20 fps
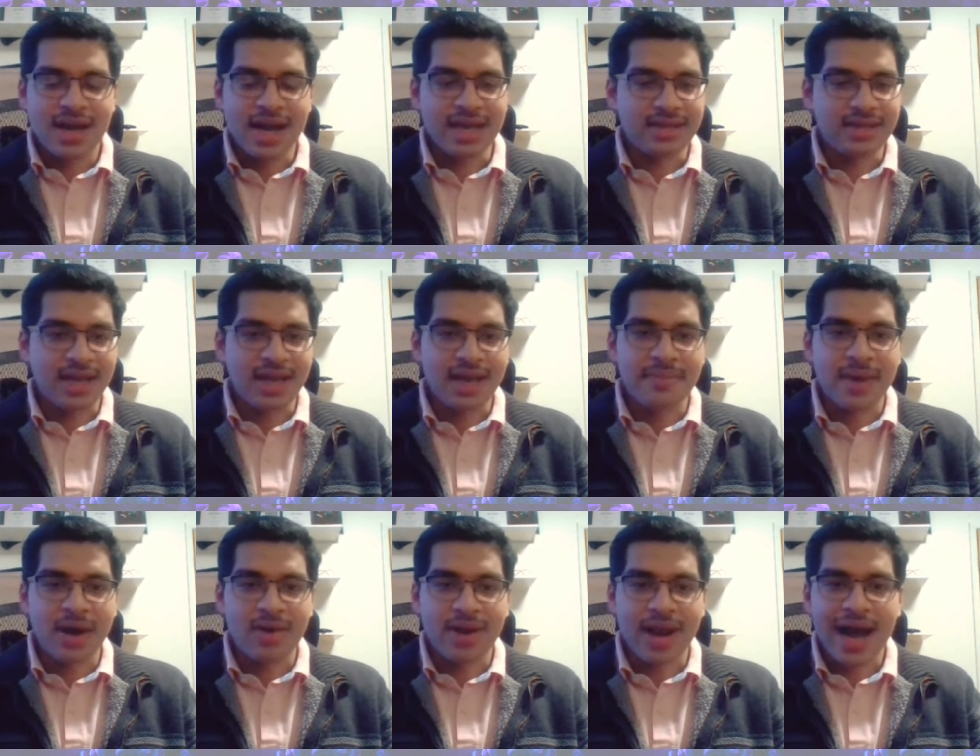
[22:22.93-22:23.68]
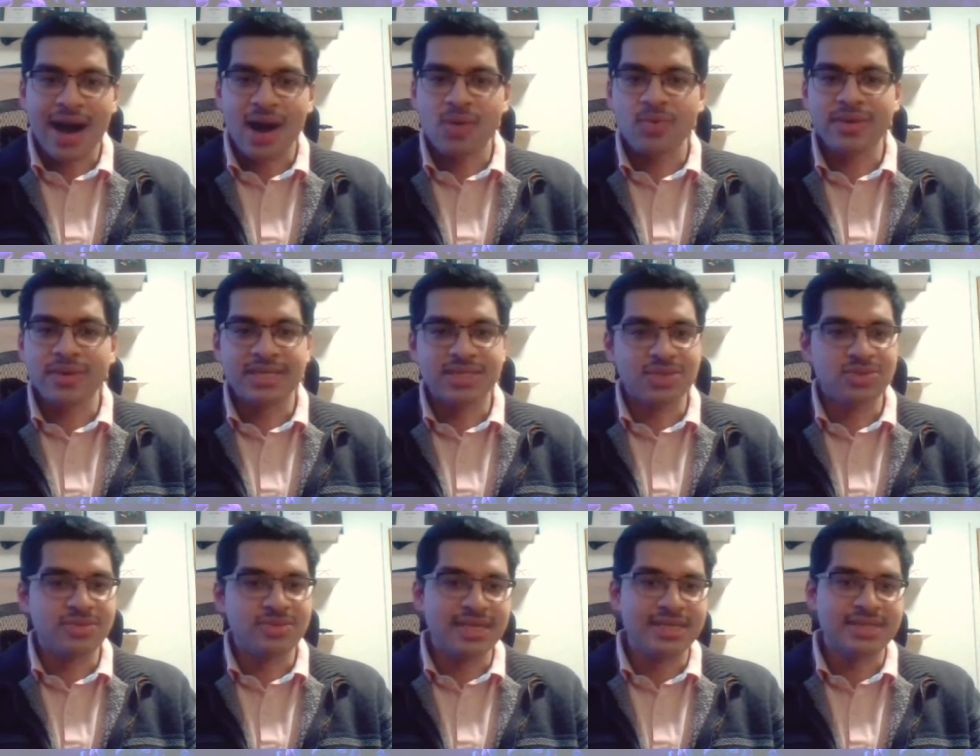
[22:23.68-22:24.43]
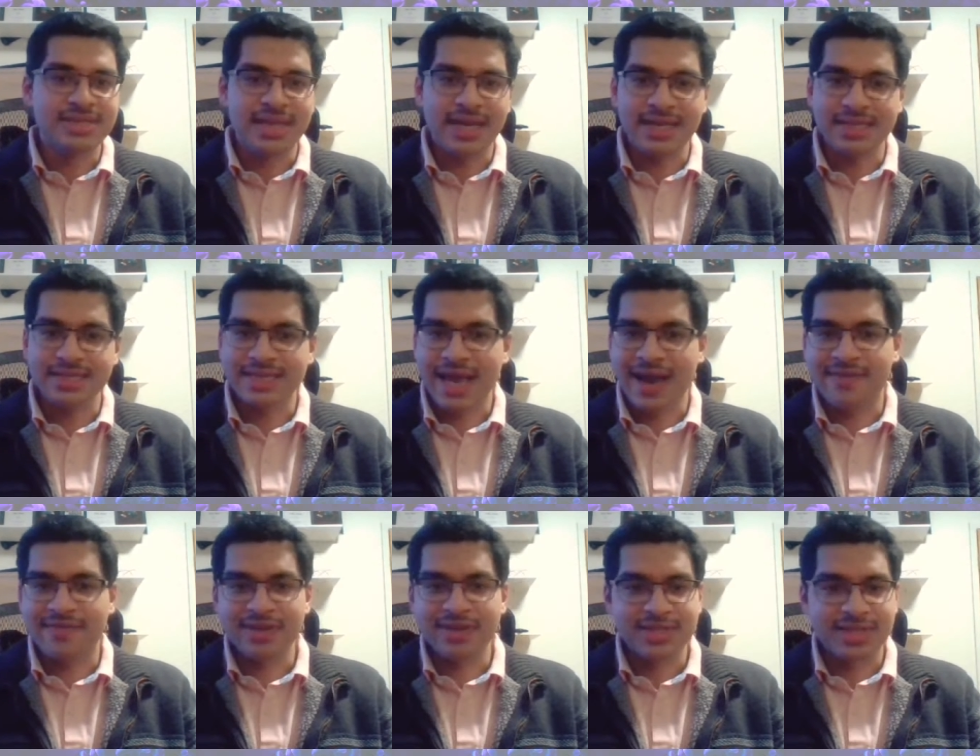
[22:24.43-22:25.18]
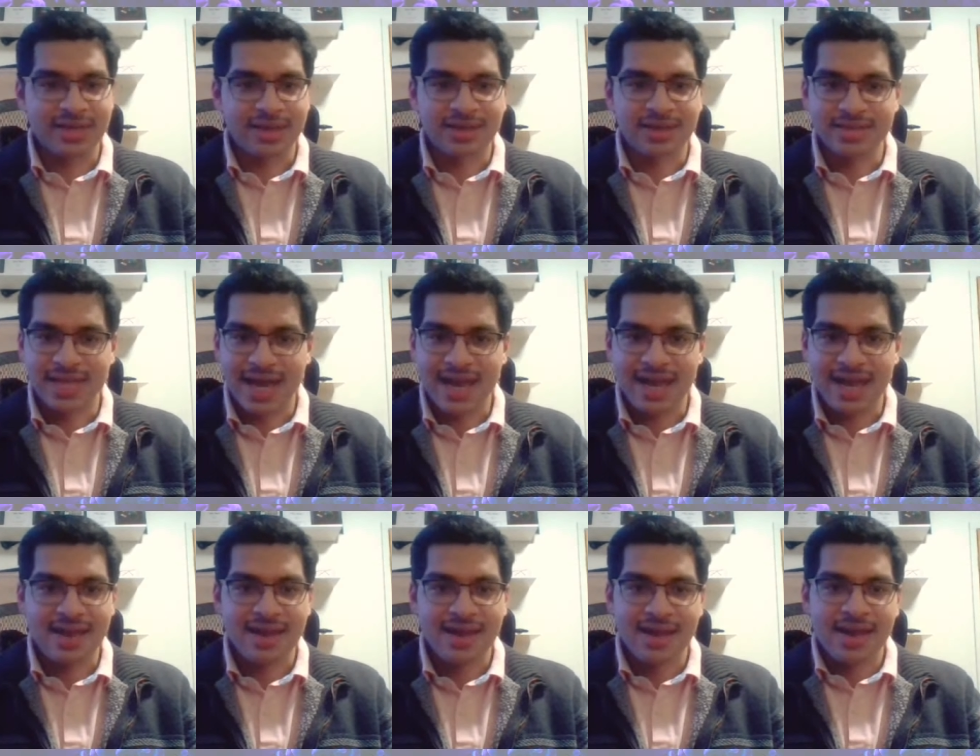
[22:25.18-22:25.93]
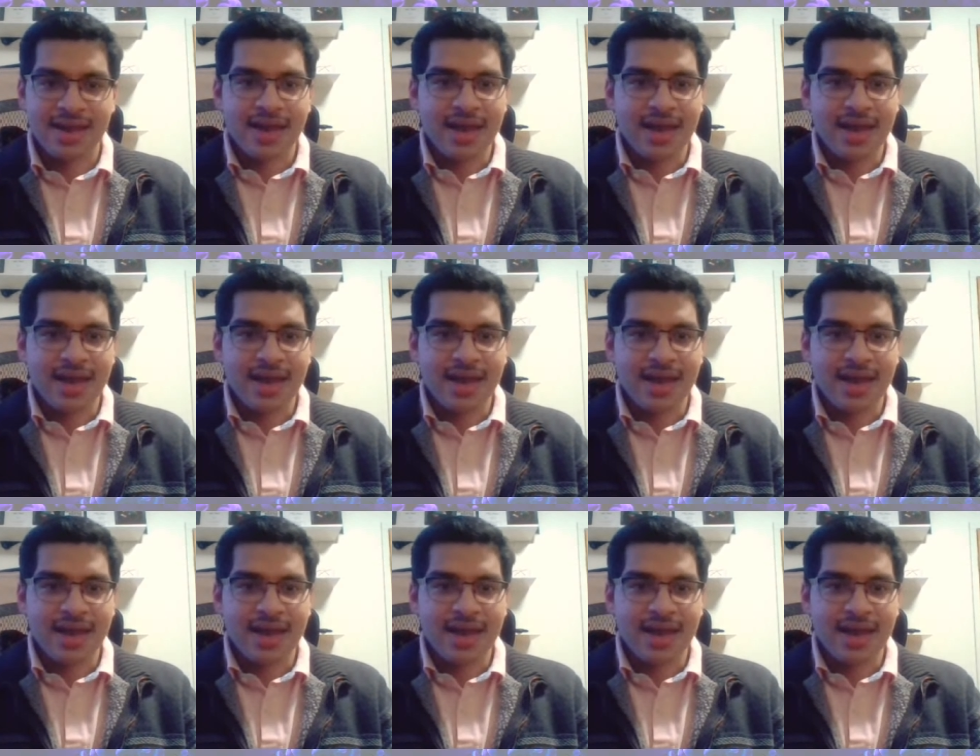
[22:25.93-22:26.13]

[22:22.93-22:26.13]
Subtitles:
I think about how we do these things every single day.